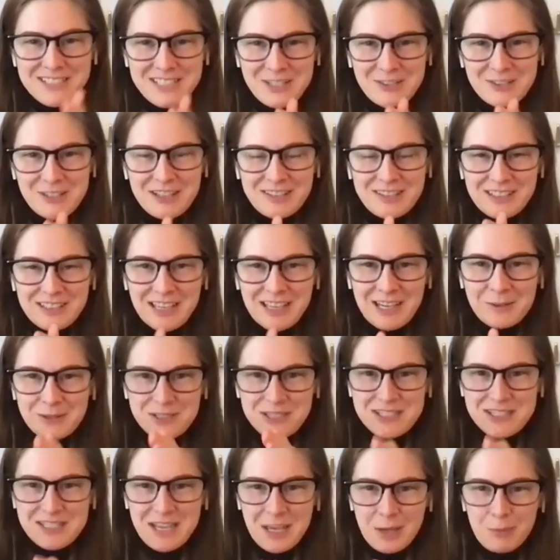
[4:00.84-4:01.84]
tier, I think I
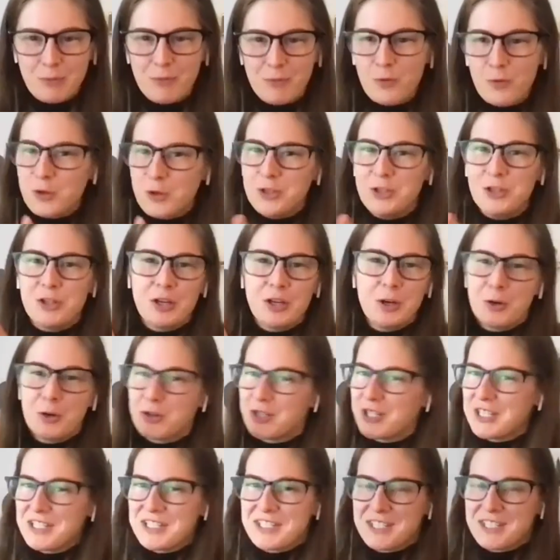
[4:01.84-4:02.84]
would say, before you go
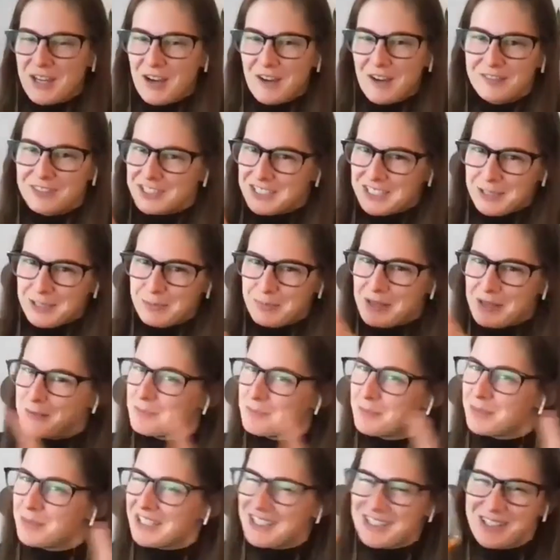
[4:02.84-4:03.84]
crazy off the deep
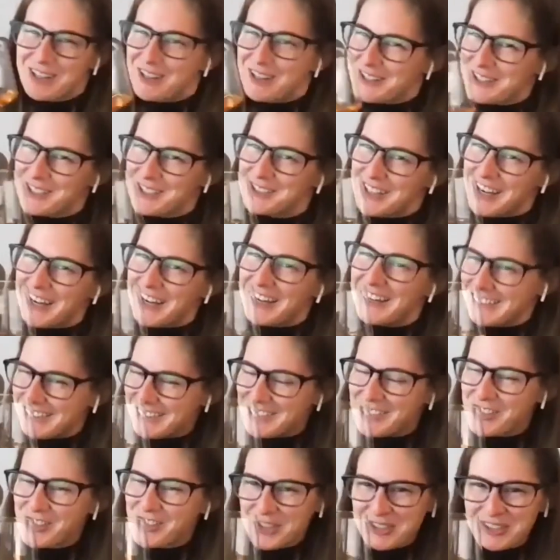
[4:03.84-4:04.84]
end, but it's also not an
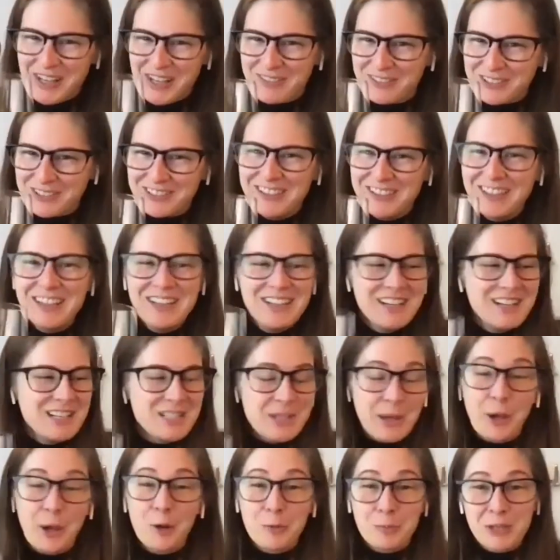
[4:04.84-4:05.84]
entry level.
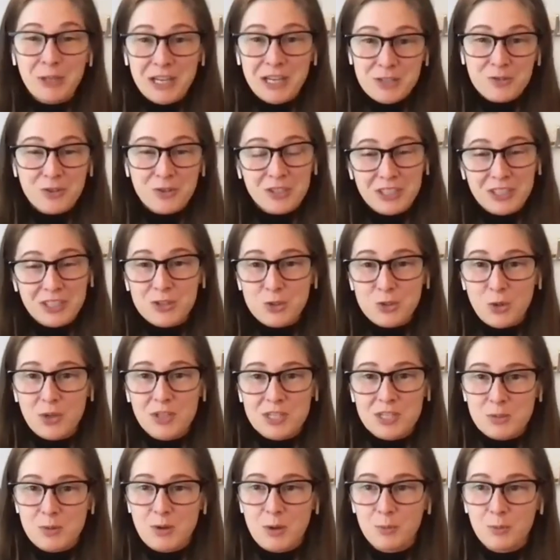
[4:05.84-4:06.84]
So I hope you guys really
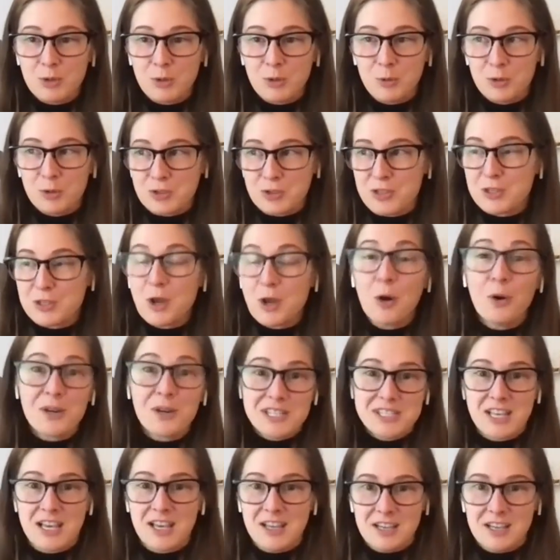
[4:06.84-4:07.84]
enjoy this one. We were so
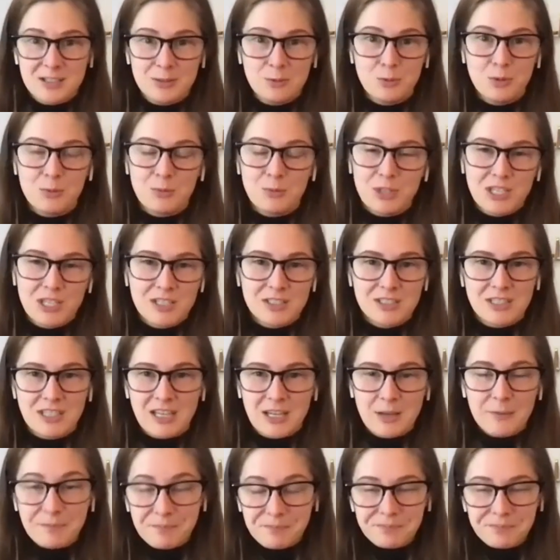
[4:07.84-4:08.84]
excited when we could
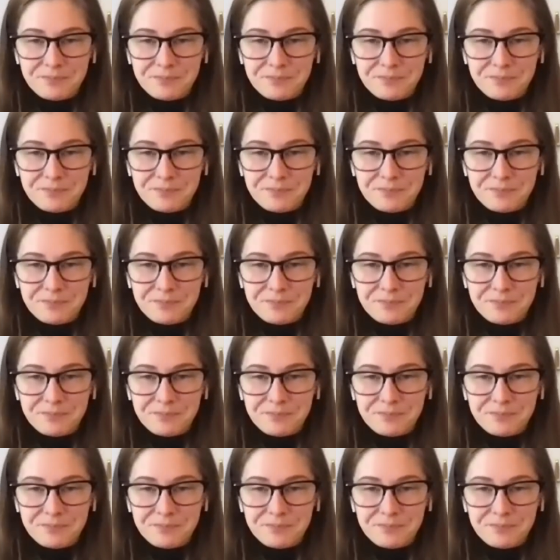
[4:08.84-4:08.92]
get